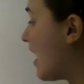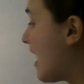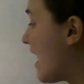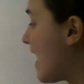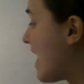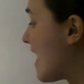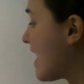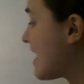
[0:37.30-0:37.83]

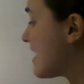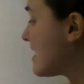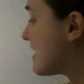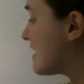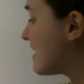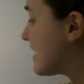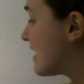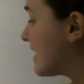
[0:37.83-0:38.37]
A,
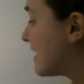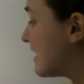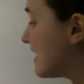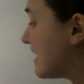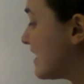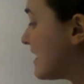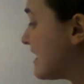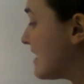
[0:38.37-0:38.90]

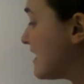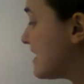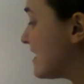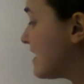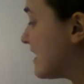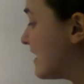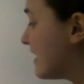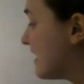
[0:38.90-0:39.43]
E,
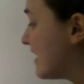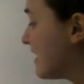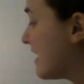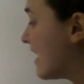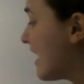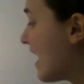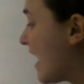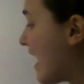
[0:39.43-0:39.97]

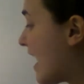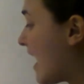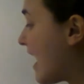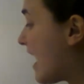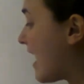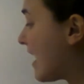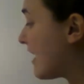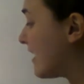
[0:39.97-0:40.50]

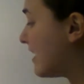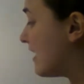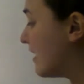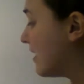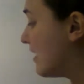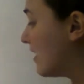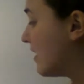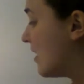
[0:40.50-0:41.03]
I,
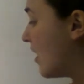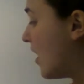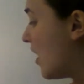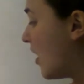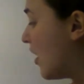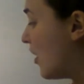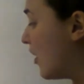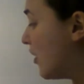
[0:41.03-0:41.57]

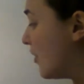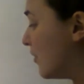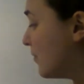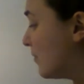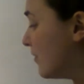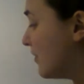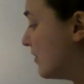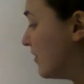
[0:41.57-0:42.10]

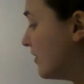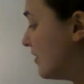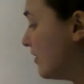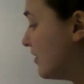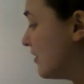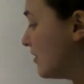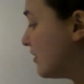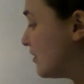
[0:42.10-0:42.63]
O,
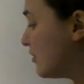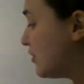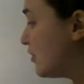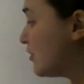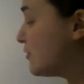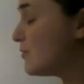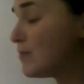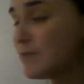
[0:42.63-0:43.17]

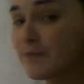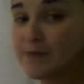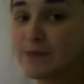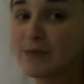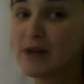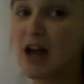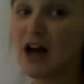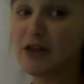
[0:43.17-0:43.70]
U.
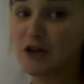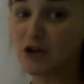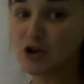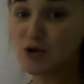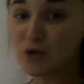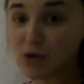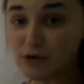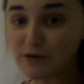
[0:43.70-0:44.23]
And the
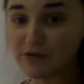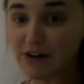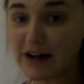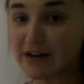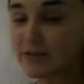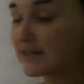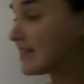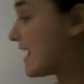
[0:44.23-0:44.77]
short
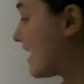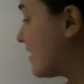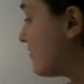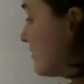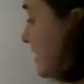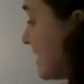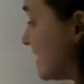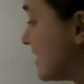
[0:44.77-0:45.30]
vowel
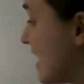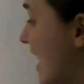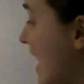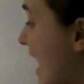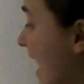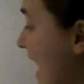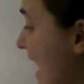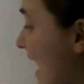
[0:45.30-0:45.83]
sound is
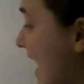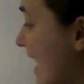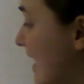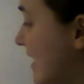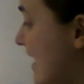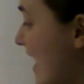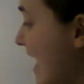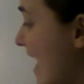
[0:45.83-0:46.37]
A,
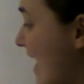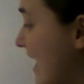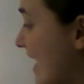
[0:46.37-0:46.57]
E,